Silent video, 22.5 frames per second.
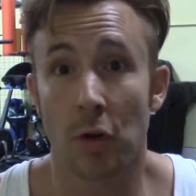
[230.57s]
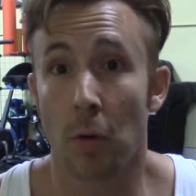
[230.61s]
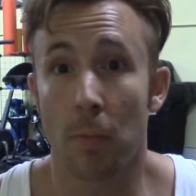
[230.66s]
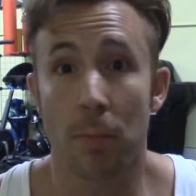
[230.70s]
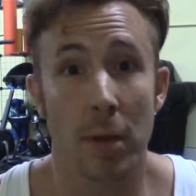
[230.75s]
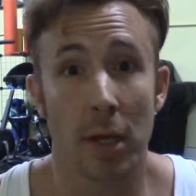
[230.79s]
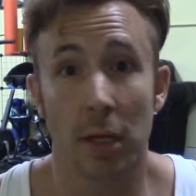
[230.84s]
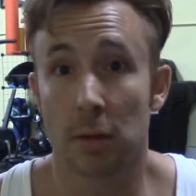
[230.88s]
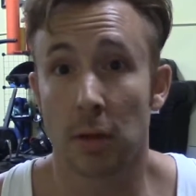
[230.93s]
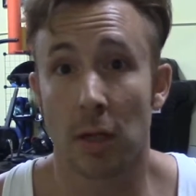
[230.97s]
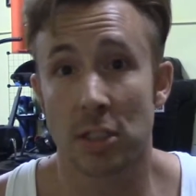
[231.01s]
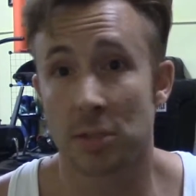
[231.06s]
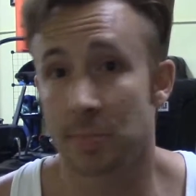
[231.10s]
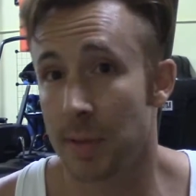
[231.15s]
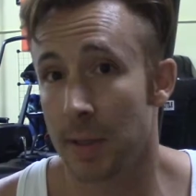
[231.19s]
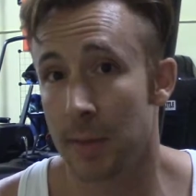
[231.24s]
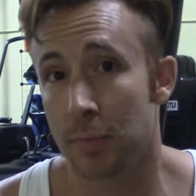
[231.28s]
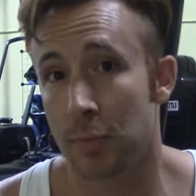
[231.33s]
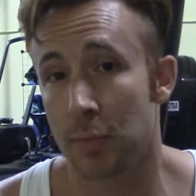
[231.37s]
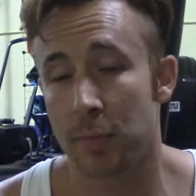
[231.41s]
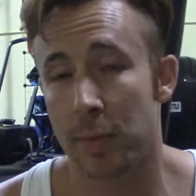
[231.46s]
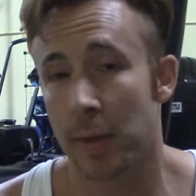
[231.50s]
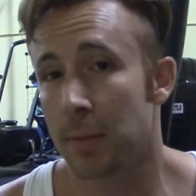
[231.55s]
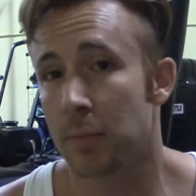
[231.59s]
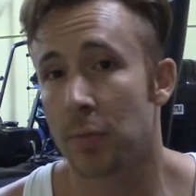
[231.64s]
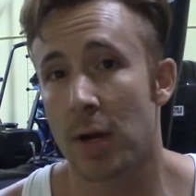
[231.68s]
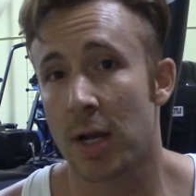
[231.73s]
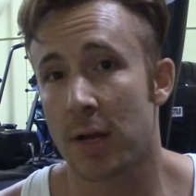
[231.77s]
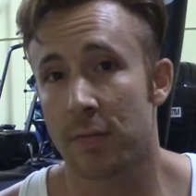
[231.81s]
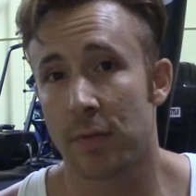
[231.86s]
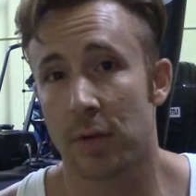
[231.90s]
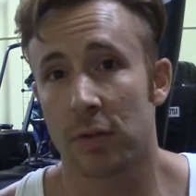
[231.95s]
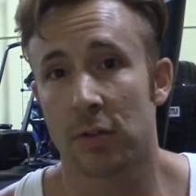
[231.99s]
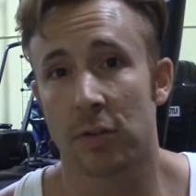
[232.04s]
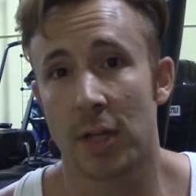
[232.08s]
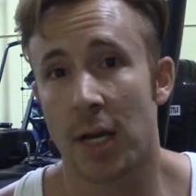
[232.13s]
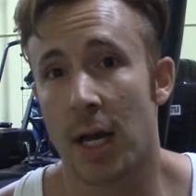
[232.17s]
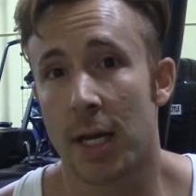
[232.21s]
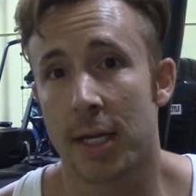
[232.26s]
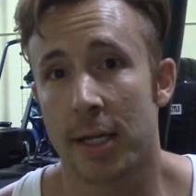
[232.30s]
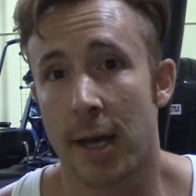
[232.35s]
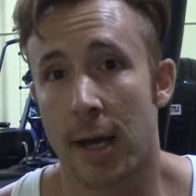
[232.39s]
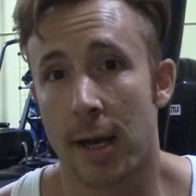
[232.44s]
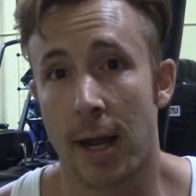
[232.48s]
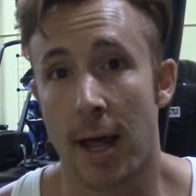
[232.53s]
big lunch, big breakfast,
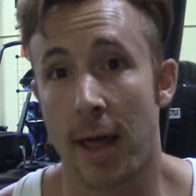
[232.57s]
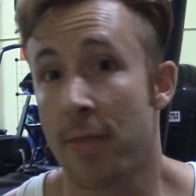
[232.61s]
yada yada,